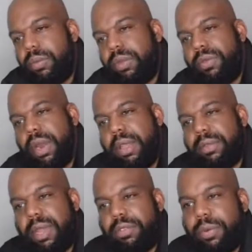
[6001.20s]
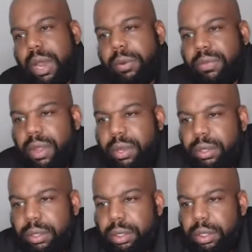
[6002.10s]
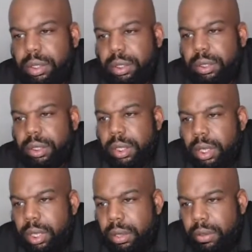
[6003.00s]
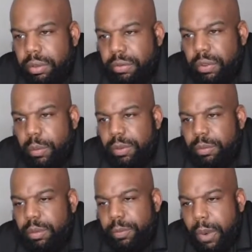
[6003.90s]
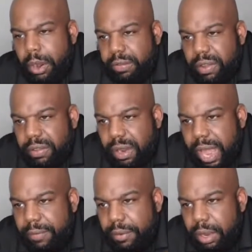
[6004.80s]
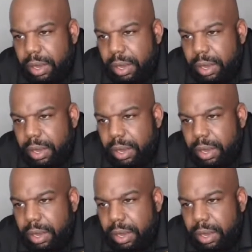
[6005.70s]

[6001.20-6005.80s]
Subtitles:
So that's what I would say. So Ms. Parker says a lot of.